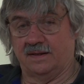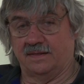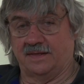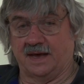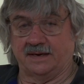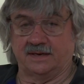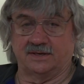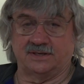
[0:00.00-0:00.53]

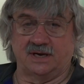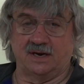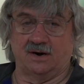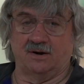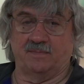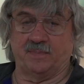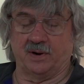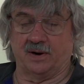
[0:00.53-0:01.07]
than the
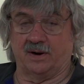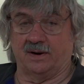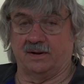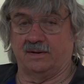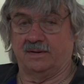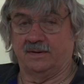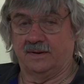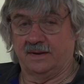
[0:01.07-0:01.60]
Xeno
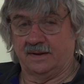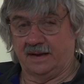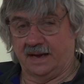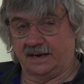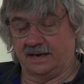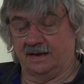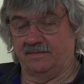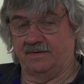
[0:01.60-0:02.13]
Pearl
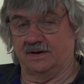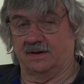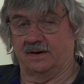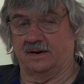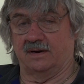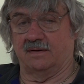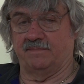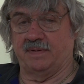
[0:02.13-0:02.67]
and give you a
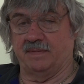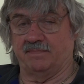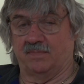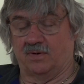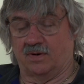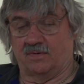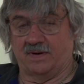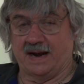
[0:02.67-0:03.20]
little bit
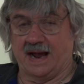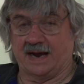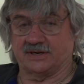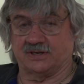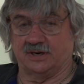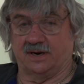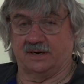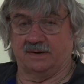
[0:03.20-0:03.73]
more
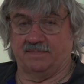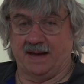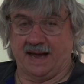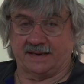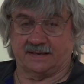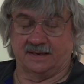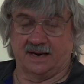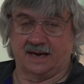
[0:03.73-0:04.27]
reaction on the
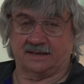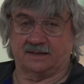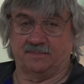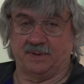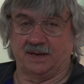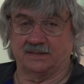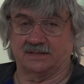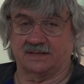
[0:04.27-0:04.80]
back to knock the
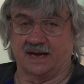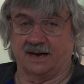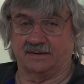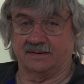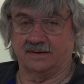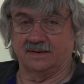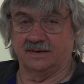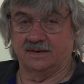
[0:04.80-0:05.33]
pins down.
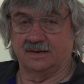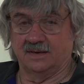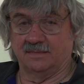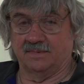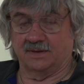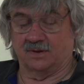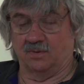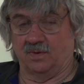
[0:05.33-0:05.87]

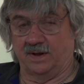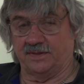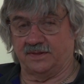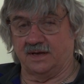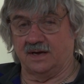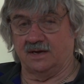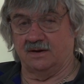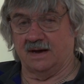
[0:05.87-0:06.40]
But the one
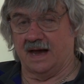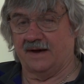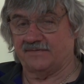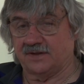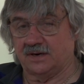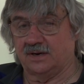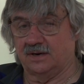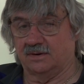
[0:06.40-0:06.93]
thing you have
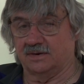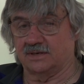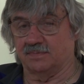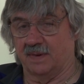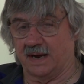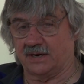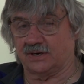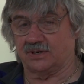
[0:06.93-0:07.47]
to do is
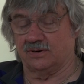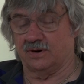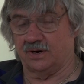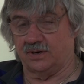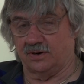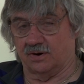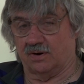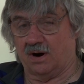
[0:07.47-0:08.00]
make sure
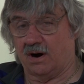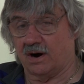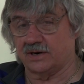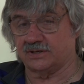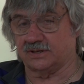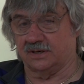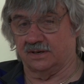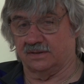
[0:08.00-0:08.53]
your
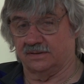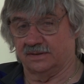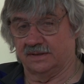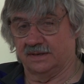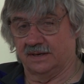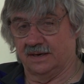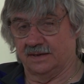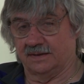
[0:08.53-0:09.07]
arsenal
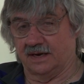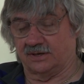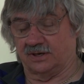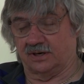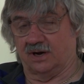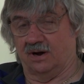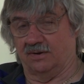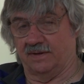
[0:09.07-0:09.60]
that
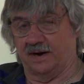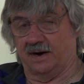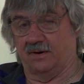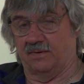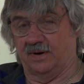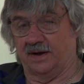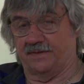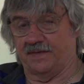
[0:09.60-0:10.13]
you go there
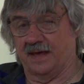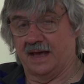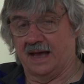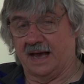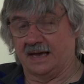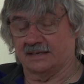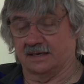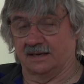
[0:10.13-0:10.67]
with
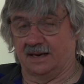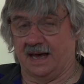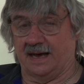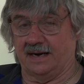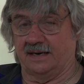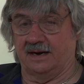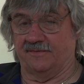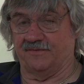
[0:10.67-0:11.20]
has a lot
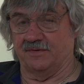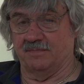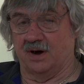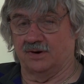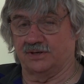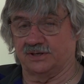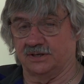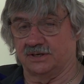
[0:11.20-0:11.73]
of different
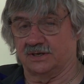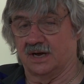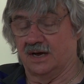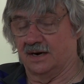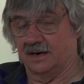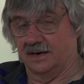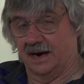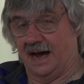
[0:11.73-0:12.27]
motions,
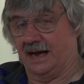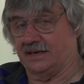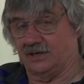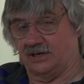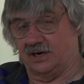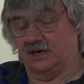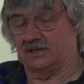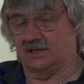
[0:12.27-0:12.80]
not
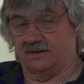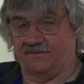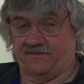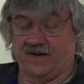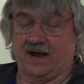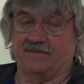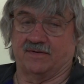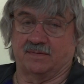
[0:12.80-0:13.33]
just the
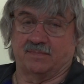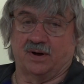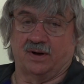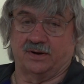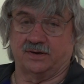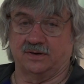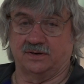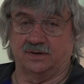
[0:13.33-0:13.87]
favorite
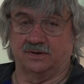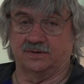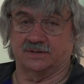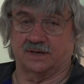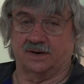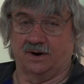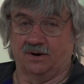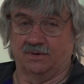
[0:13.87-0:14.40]
ball you use
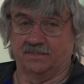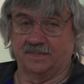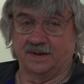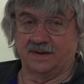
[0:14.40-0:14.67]
at home.